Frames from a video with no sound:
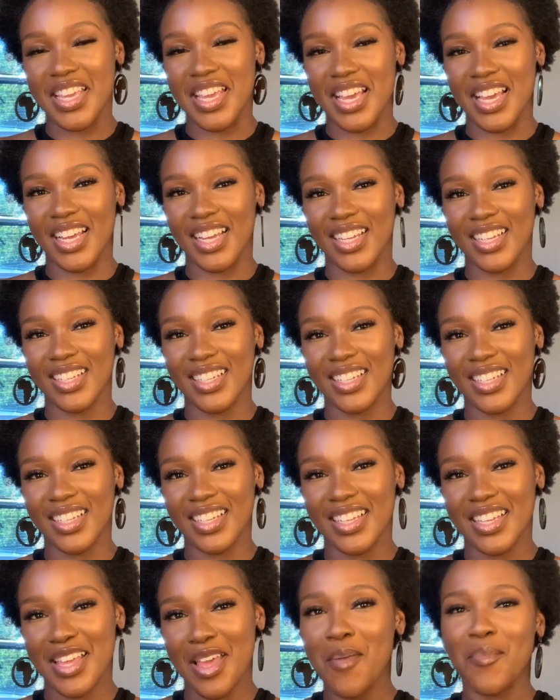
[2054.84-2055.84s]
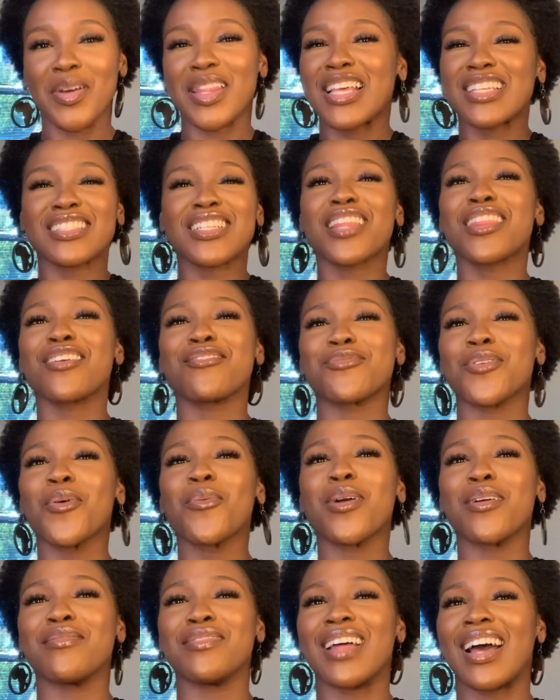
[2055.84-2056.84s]
Yeah. But there's nothing
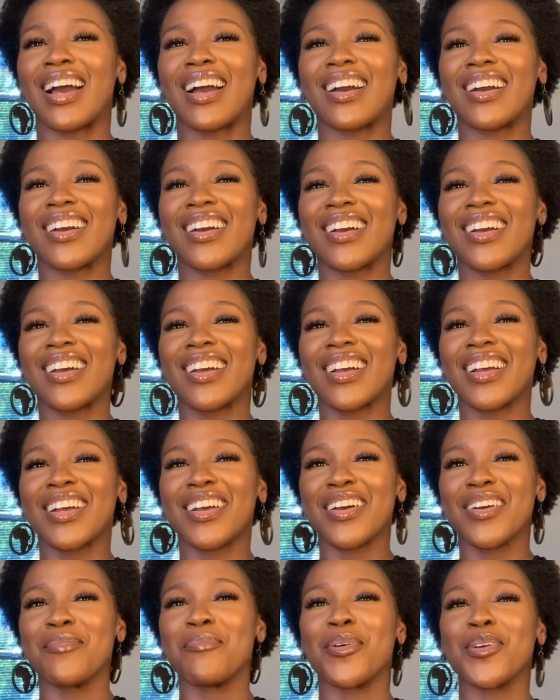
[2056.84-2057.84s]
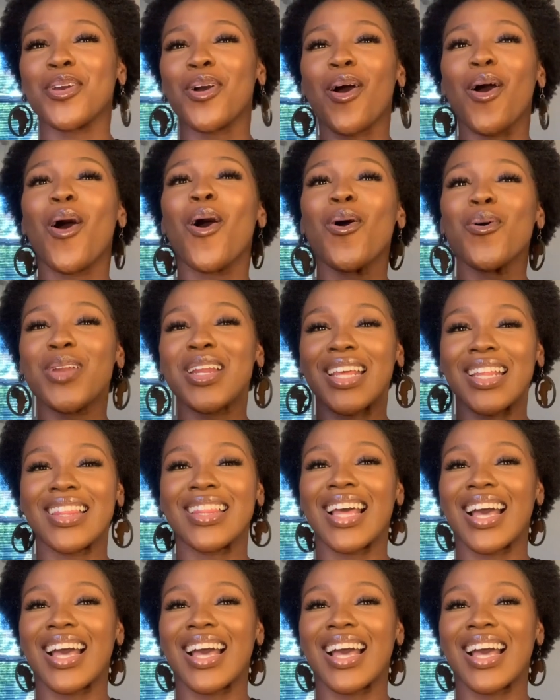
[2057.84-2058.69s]
wrong with that. But you're owning